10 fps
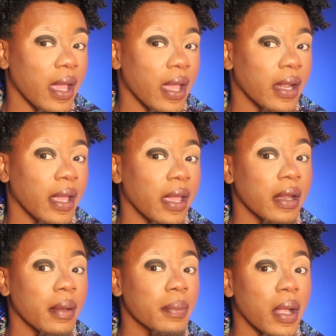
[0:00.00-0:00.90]
and
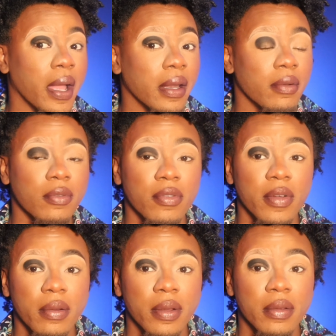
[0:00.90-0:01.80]
it applied
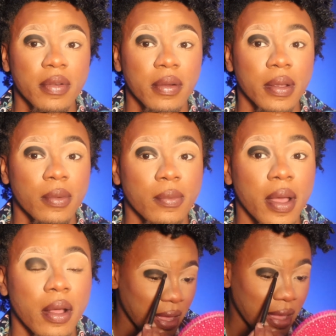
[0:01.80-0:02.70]
very, very
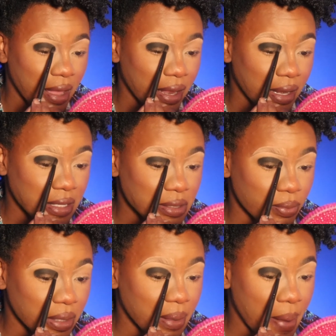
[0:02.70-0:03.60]
well. And it's
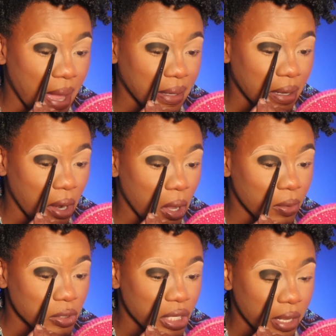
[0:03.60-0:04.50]
really packing
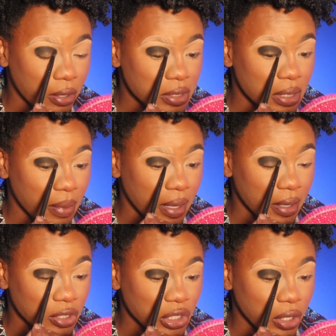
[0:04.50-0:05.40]
on those shadows and
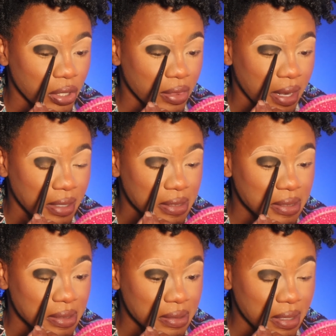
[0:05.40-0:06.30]
making sure that it
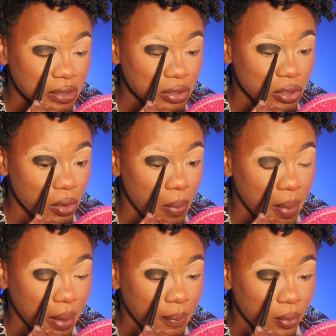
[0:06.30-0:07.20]
sticks
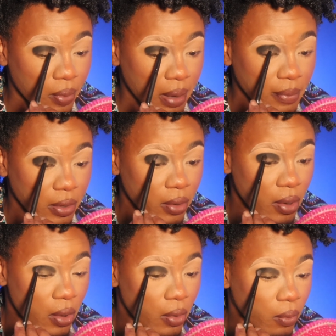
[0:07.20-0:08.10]
to my primer,
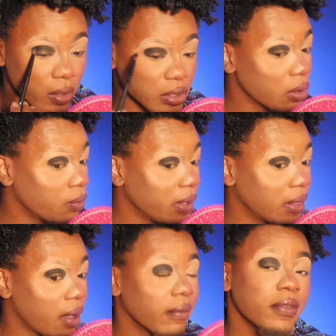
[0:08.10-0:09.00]
which we
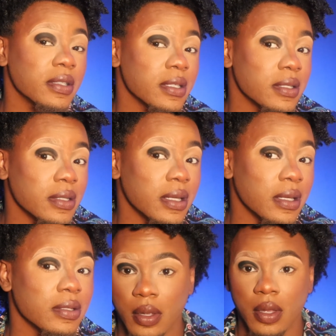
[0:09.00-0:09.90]
love to see.
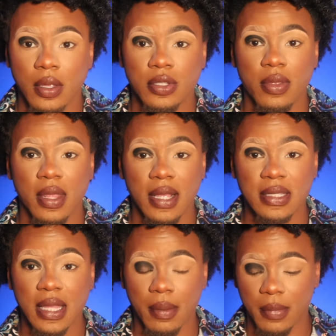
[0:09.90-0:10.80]
So the
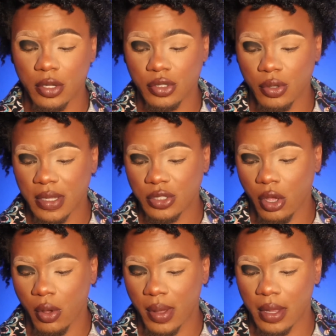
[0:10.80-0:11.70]
next thing I'm going to do is
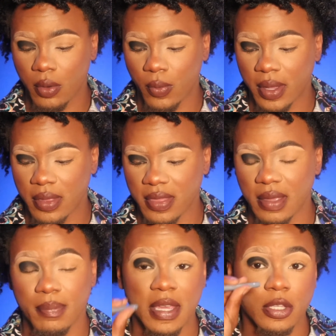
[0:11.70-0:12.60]
go in with
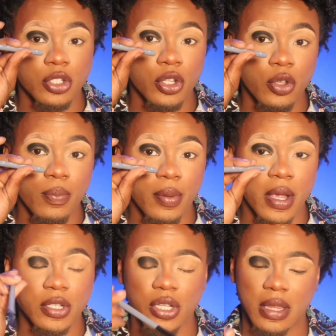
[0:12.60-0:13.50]
the B2
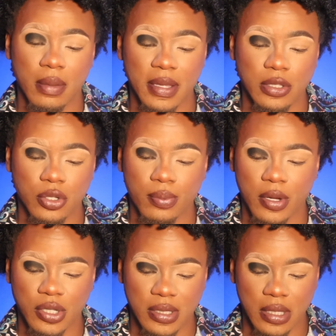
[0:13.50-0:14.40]
brush, and the B2
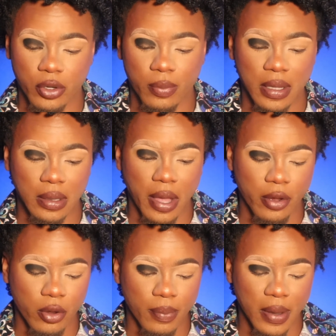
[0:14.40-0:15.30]
brush is a little bit
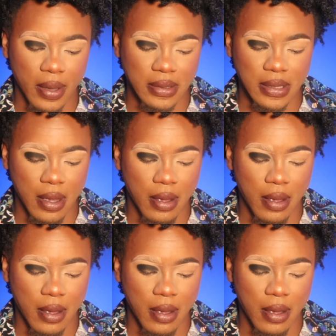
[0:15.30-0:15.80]
lighter, but